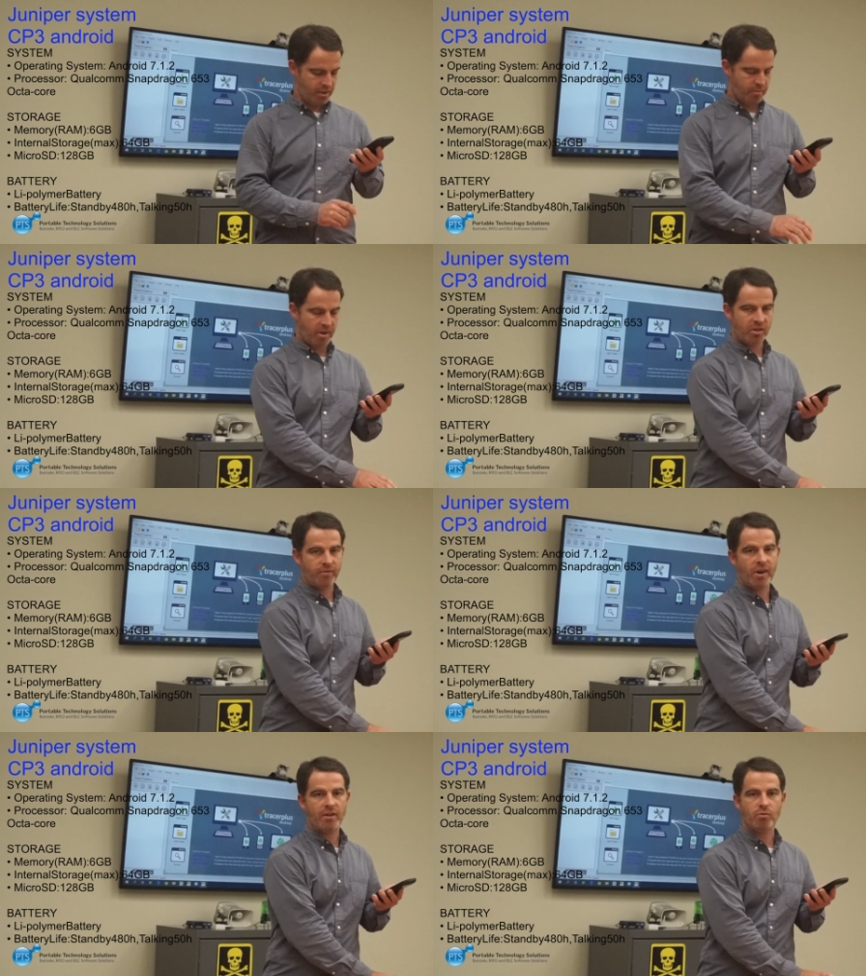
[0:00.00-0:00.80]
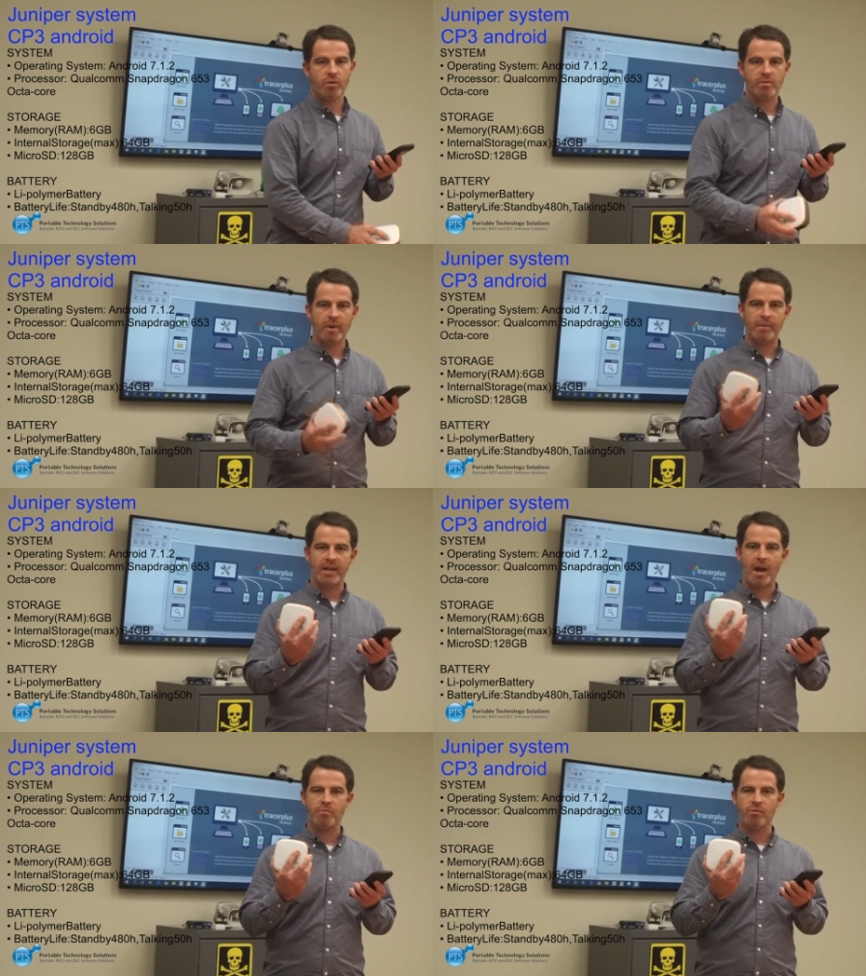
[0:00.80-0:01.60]
and especially if you're outdoors, maybe
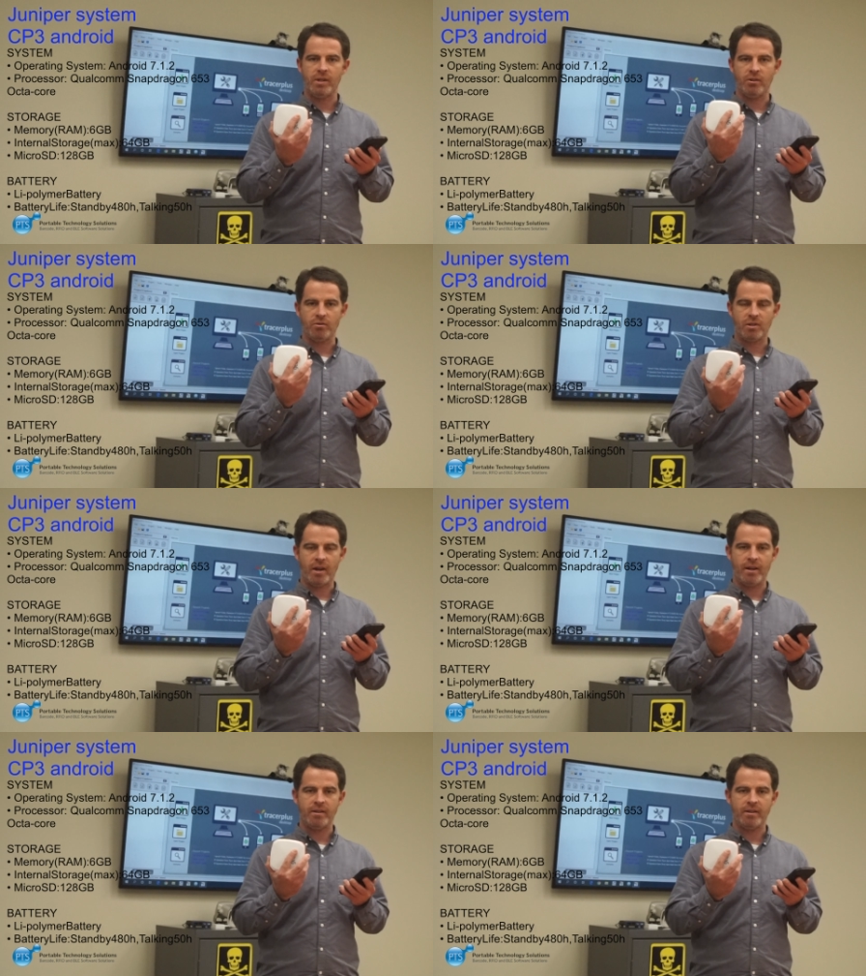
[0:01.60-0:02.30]
capturing those